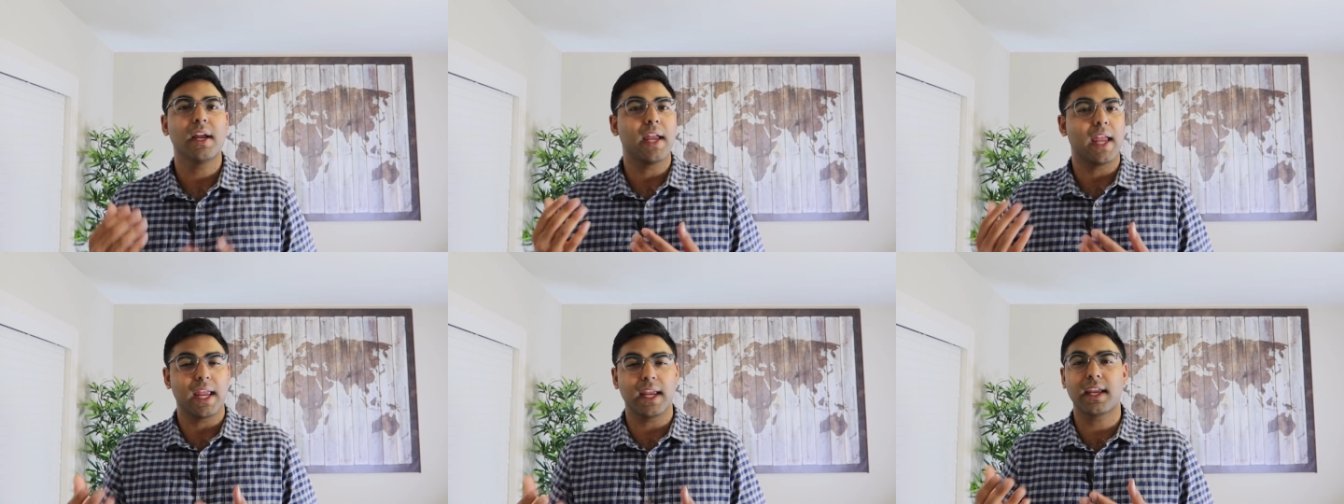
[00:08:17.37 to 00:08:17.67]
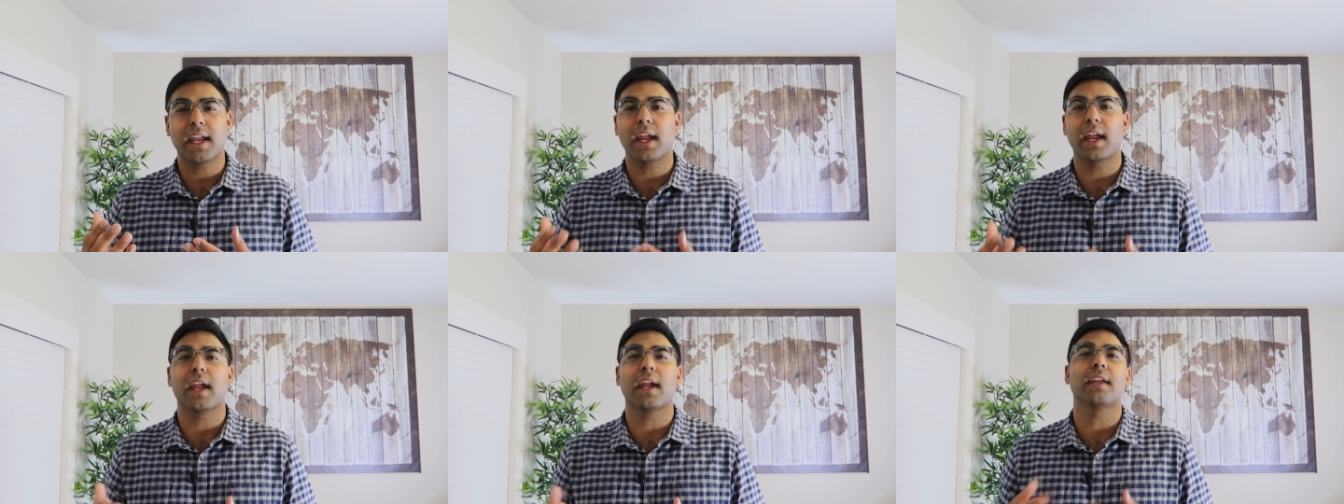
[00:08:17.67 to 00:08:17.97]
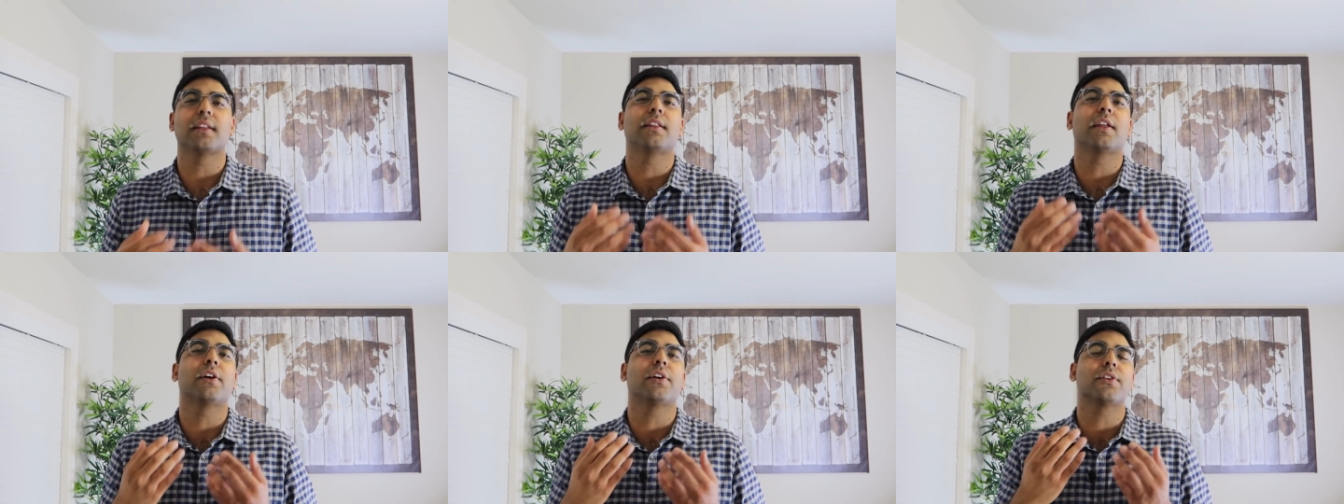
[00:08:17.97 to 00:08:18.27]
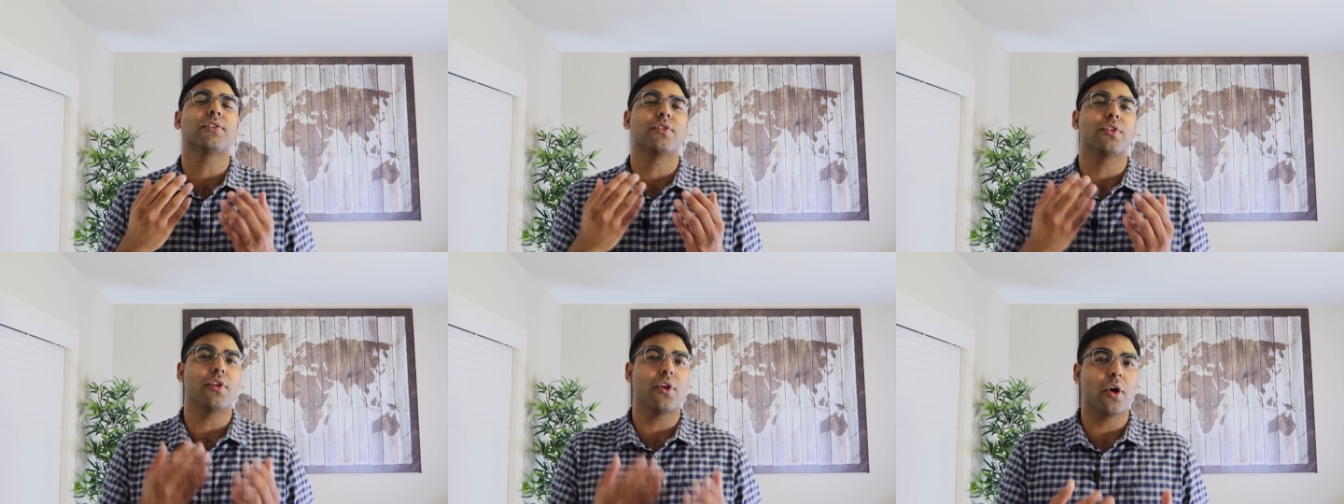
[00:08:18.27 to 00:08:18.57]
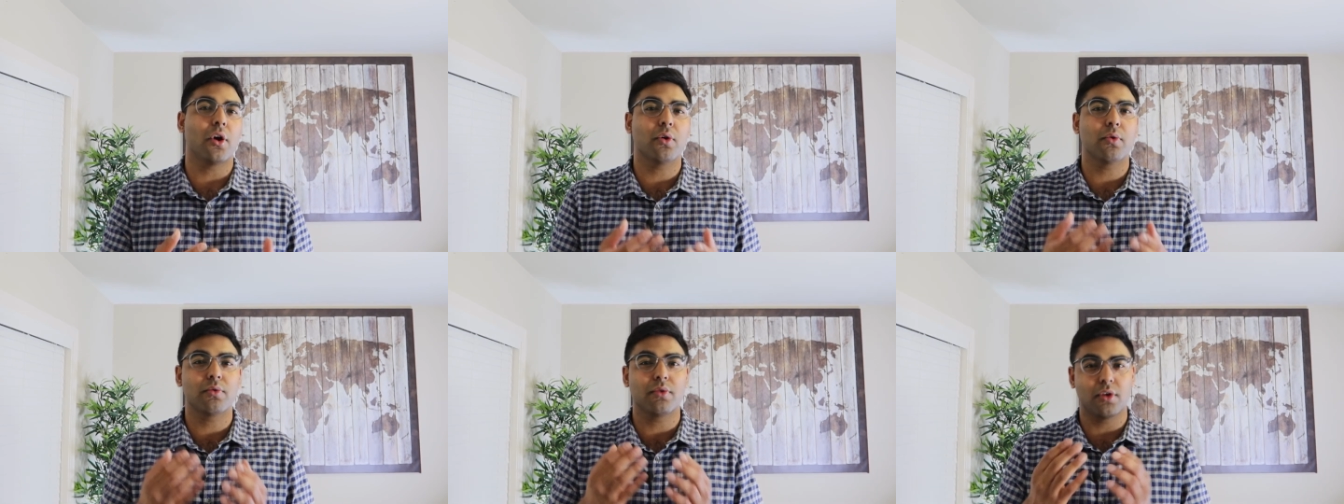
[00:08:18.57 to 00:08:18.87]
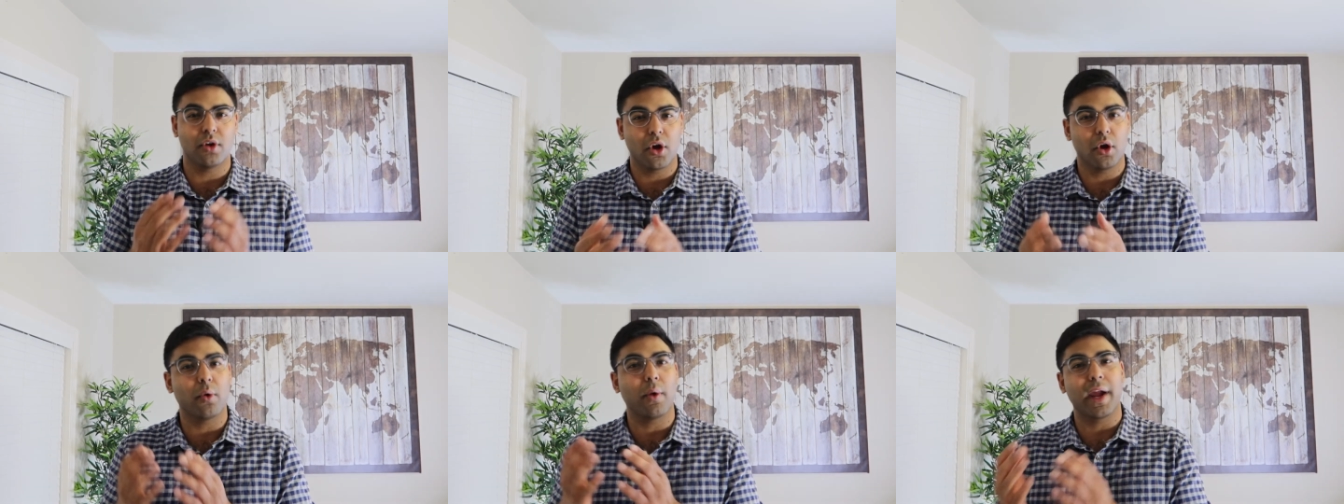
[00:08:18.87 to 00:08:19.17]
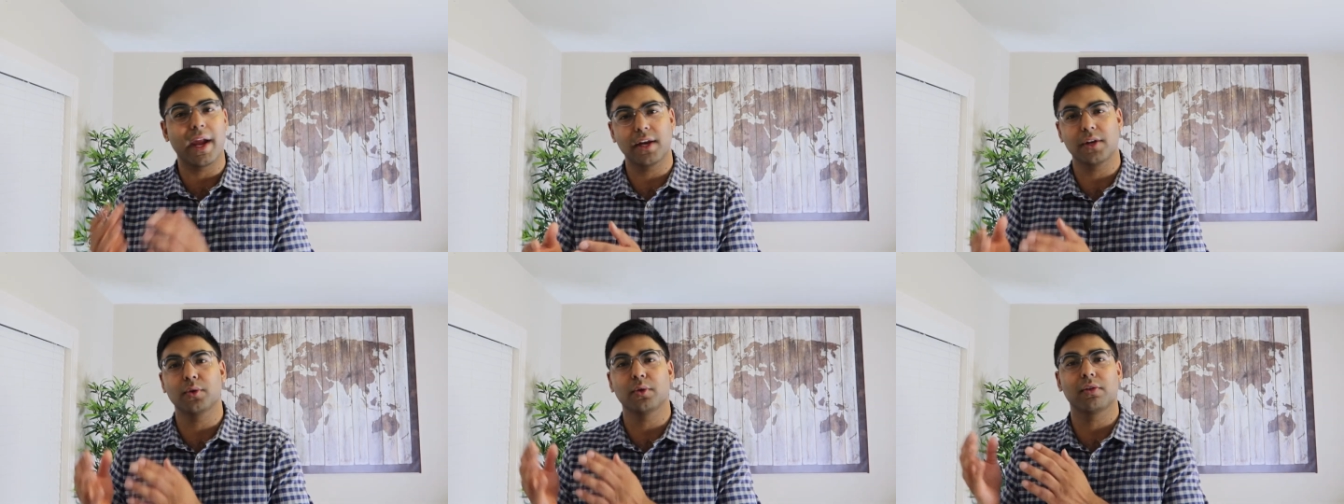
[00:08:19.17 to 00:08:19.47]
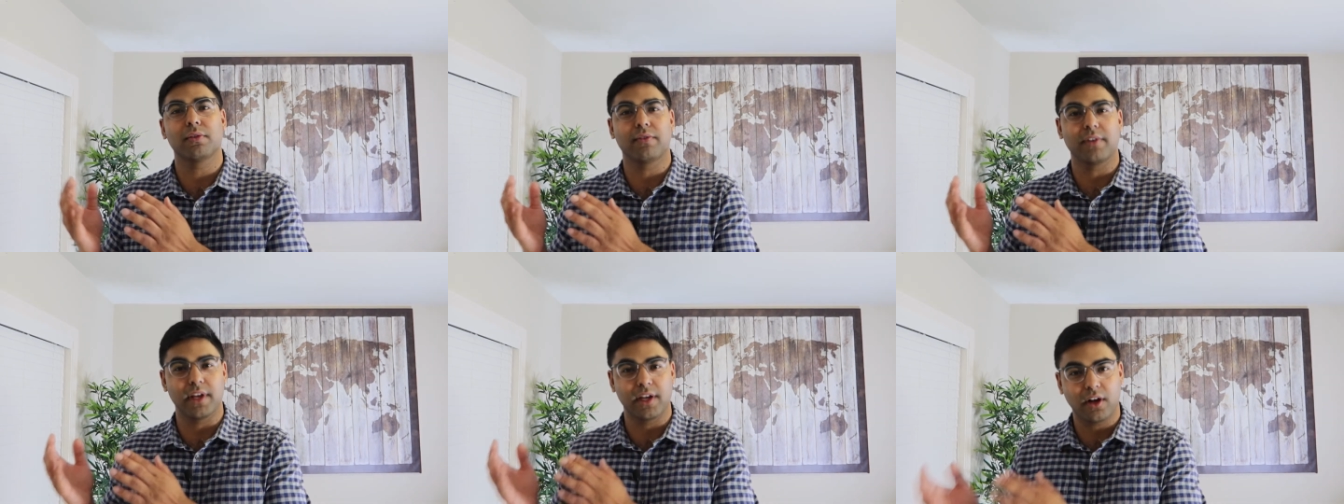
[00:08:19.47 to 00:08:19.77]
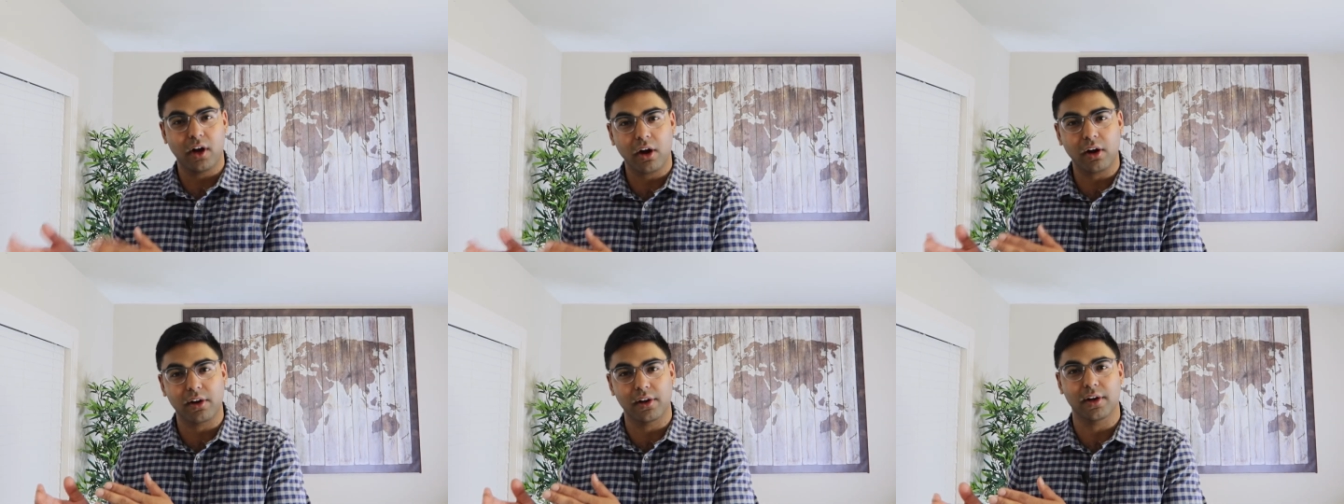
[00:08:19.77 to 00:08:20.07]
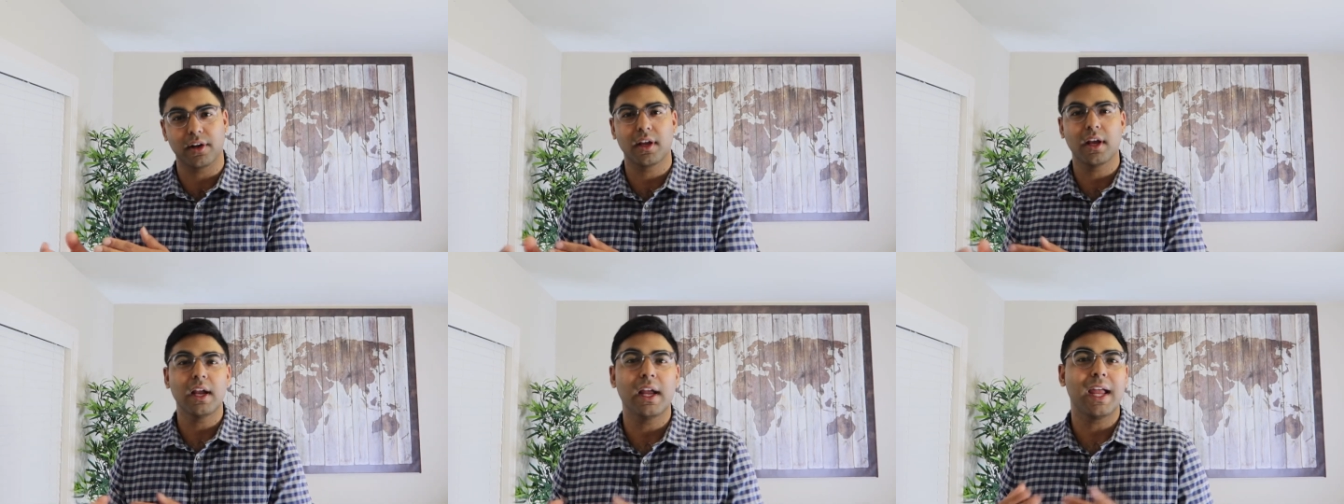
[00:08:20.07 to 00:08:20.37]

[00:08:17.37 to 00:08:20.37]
aka there is no annual fee card,